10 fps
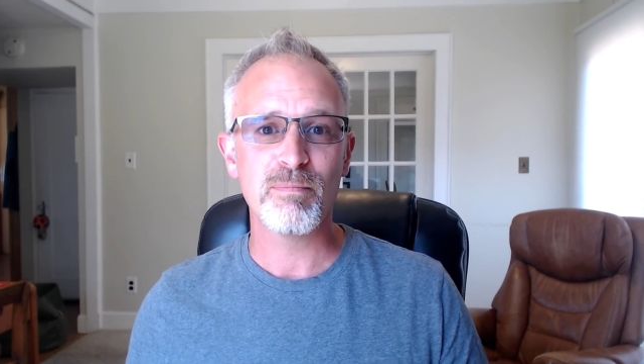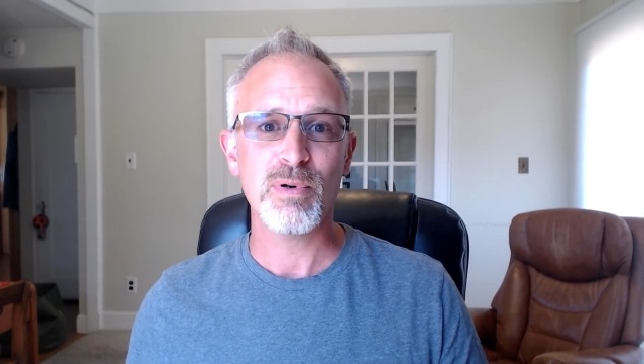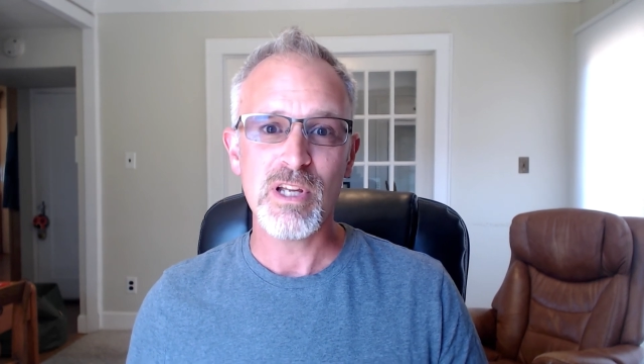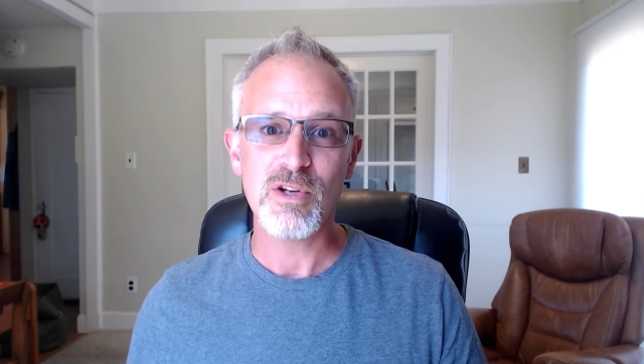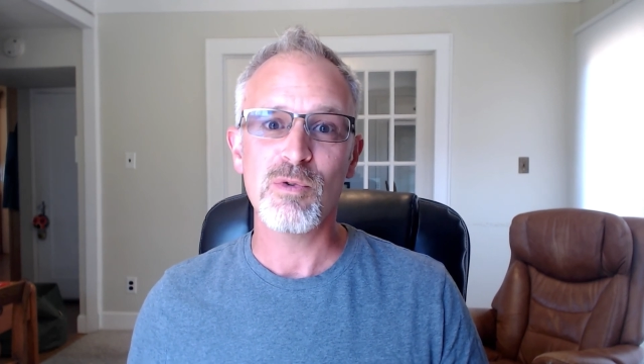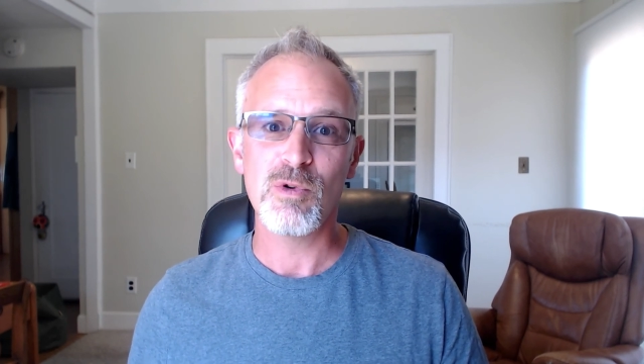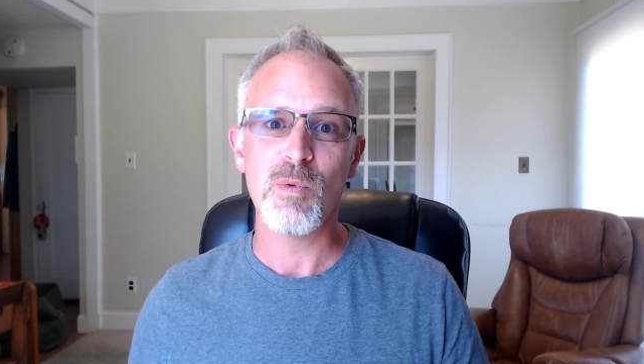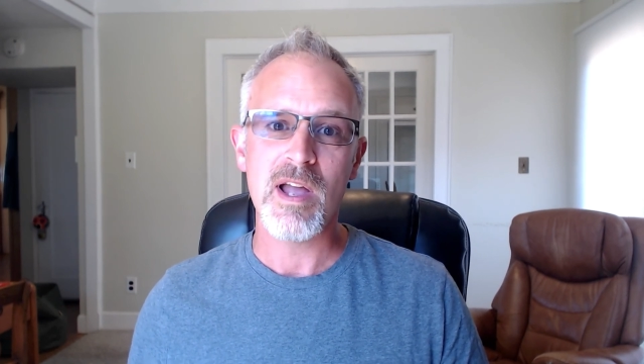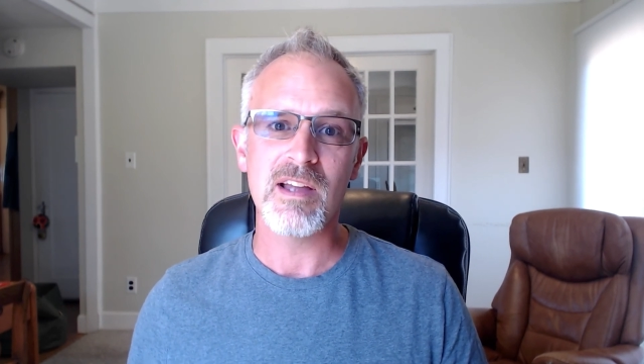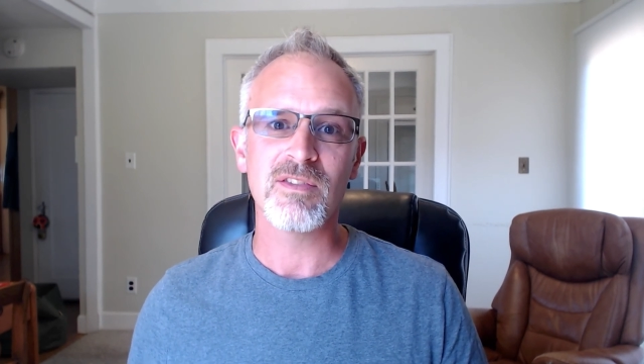pretty cool
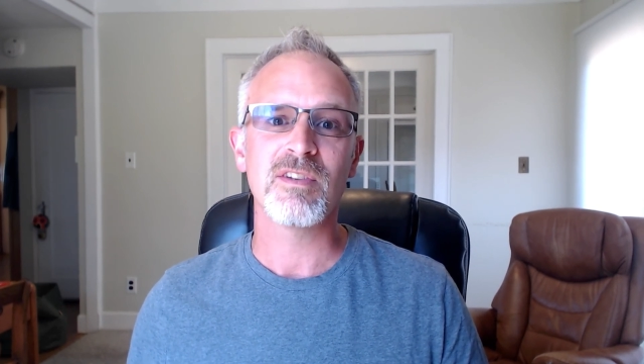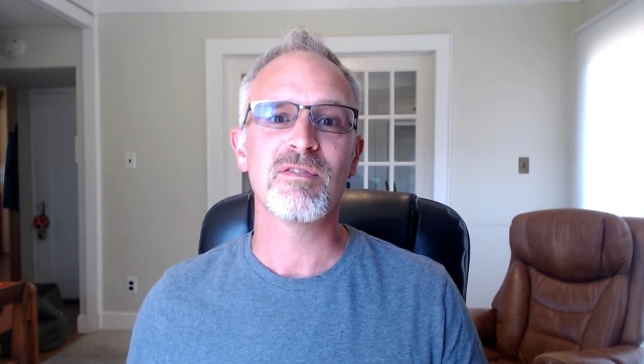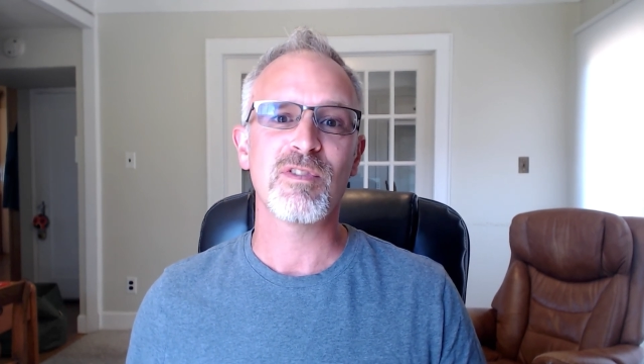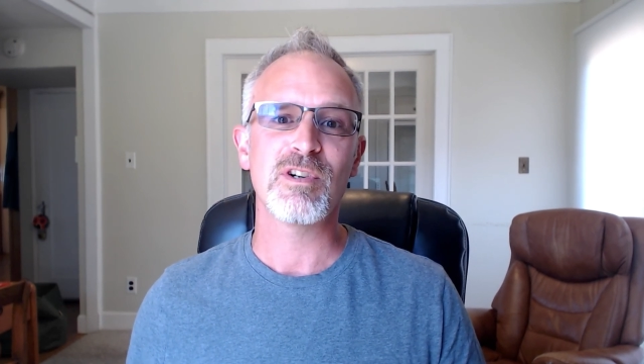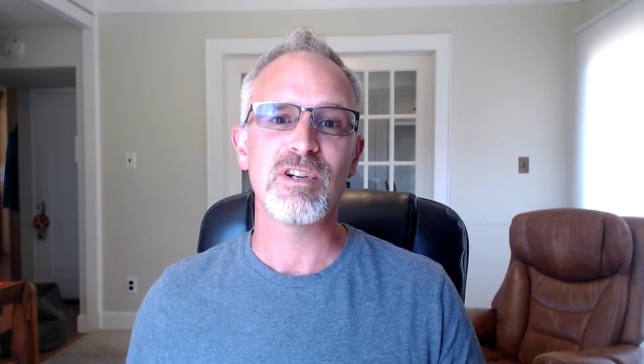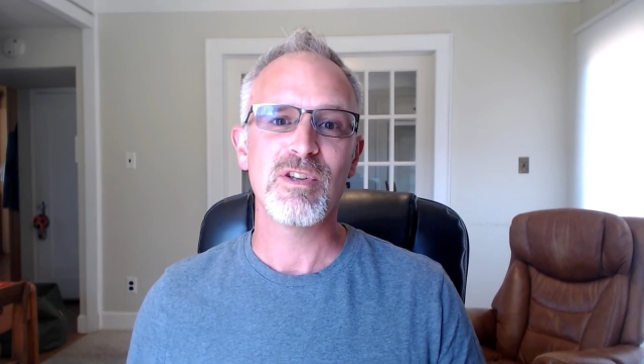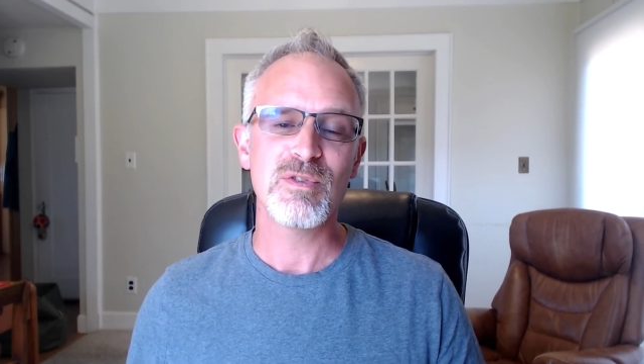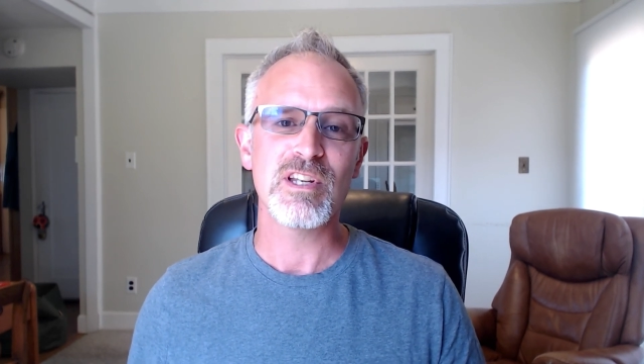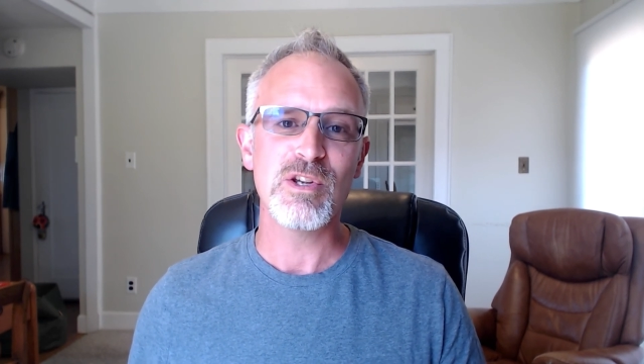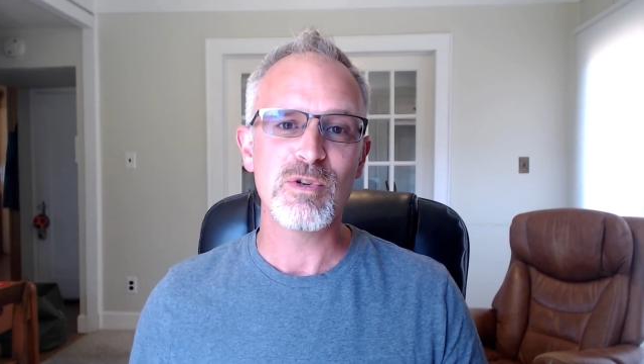ways for
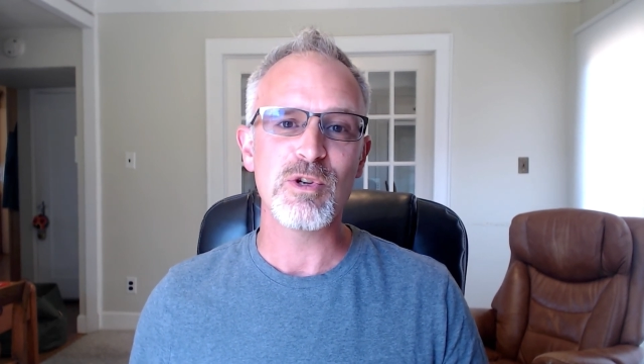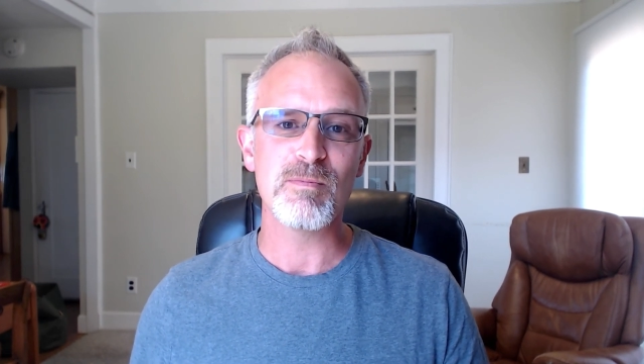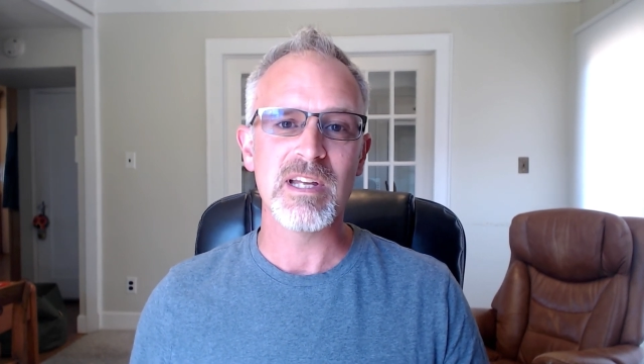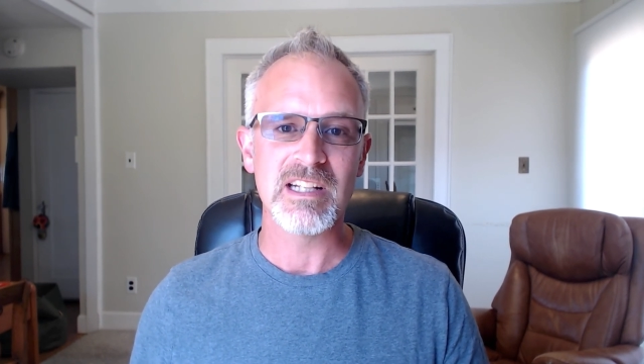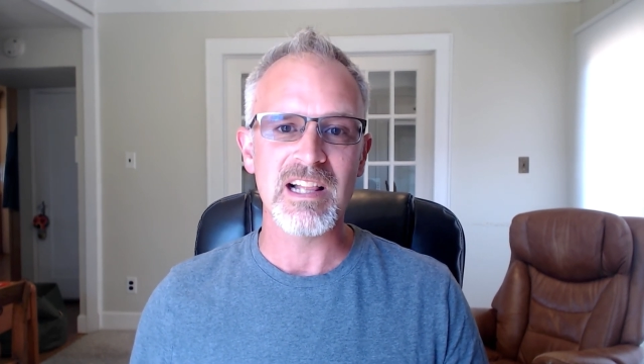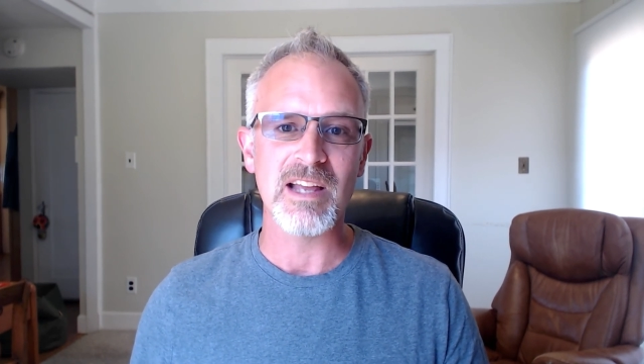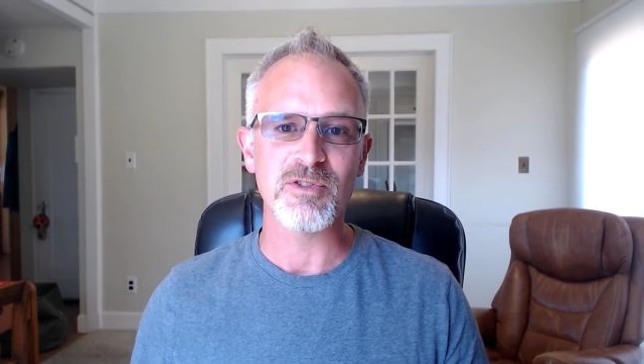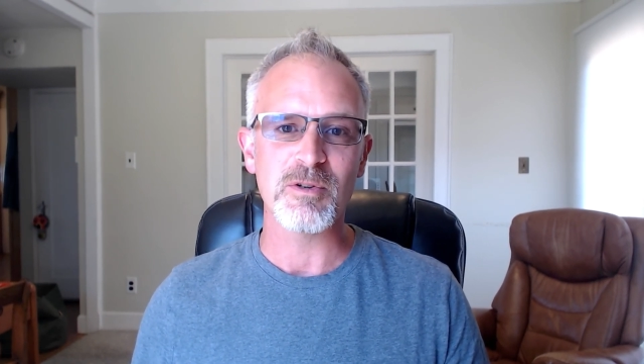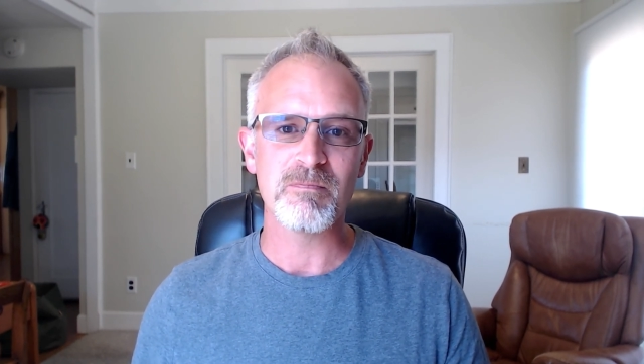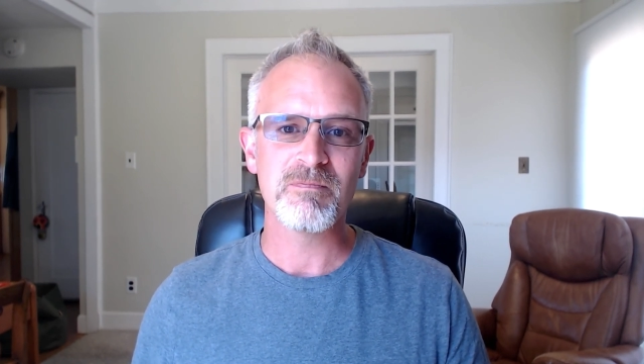using YouTube in the
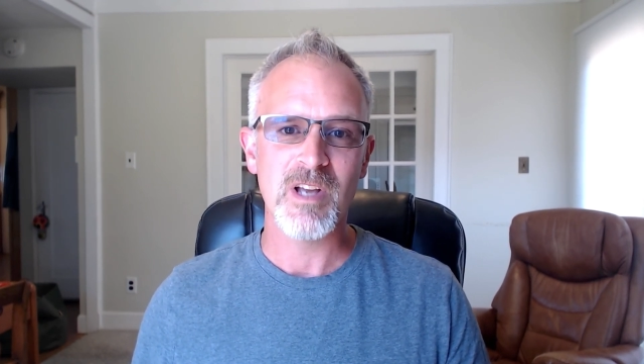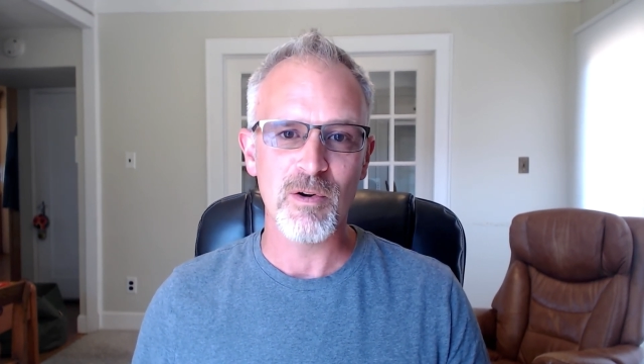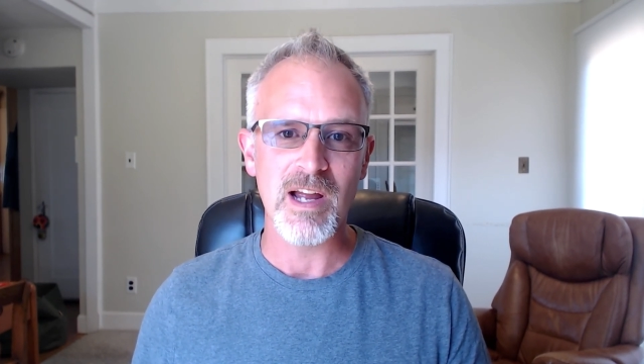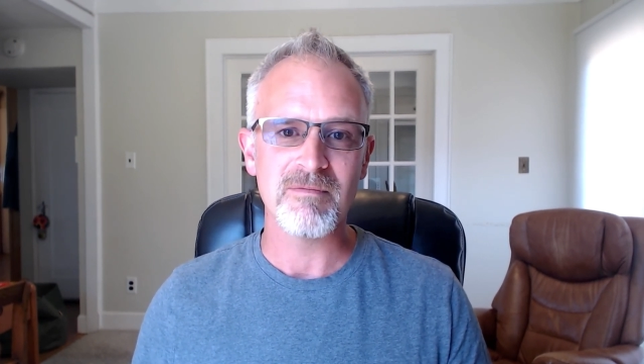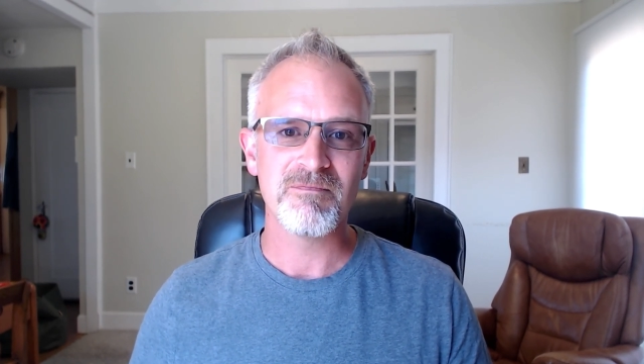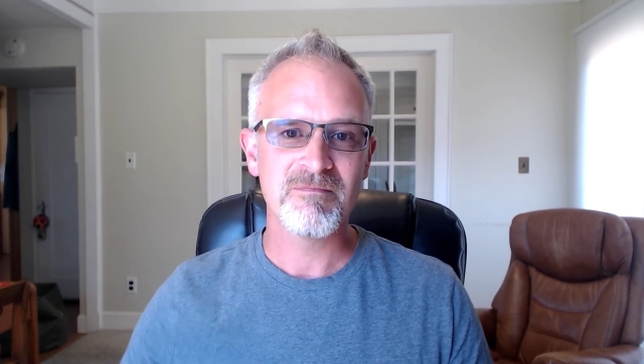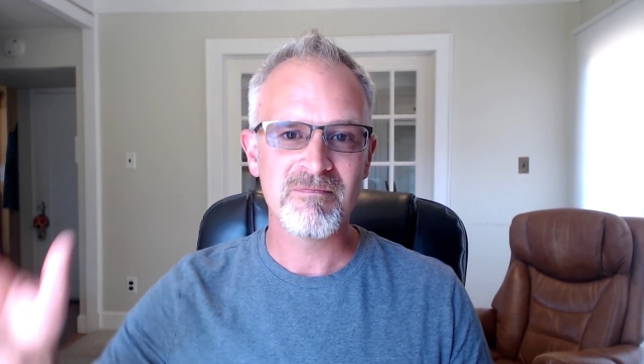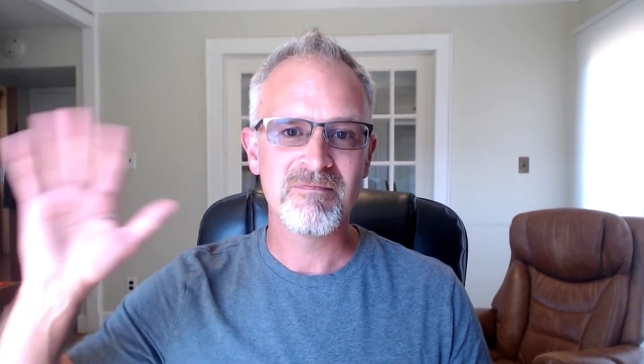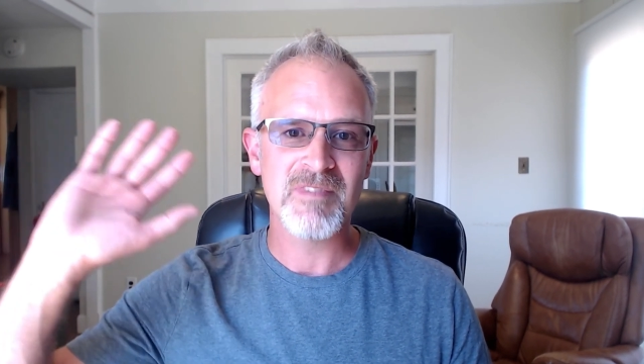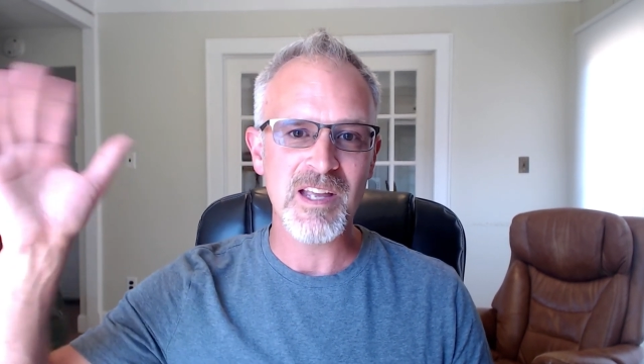classroom. All right,
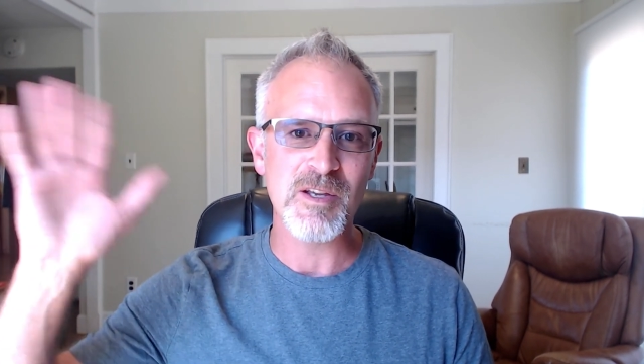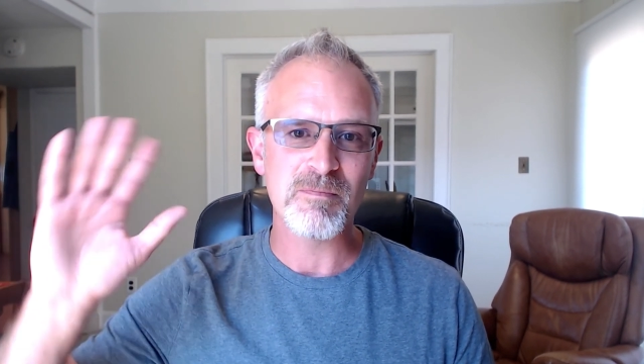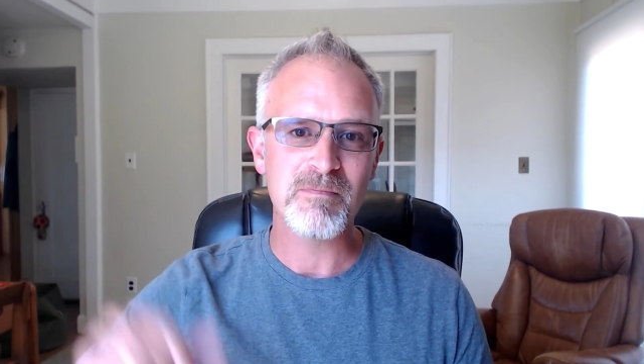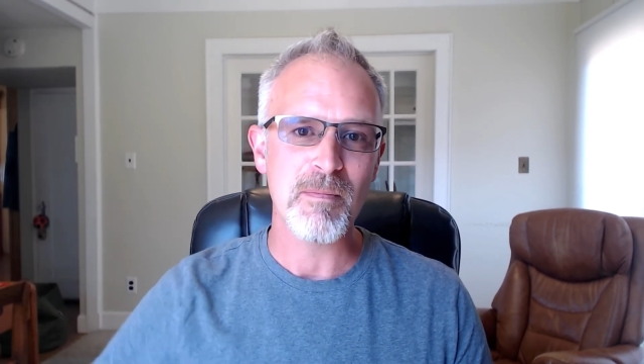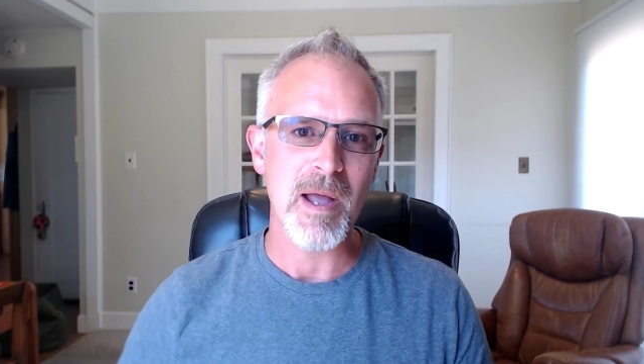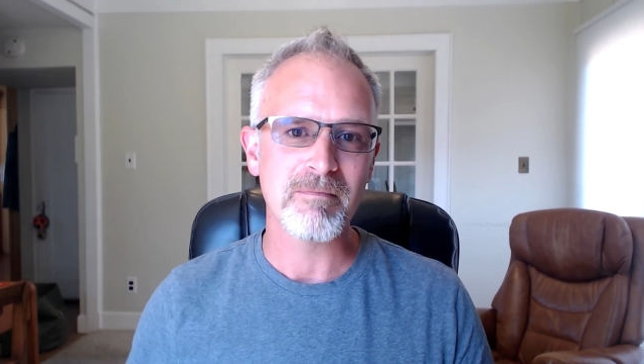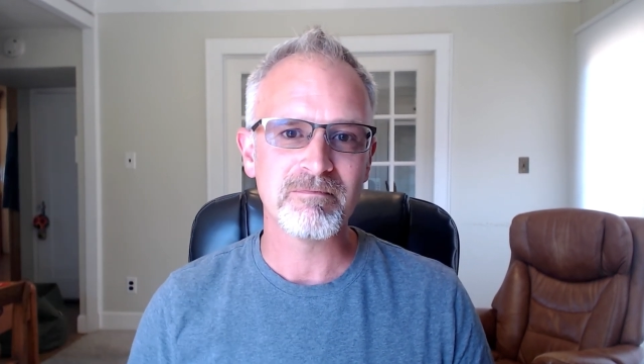thank you. Bye-bye.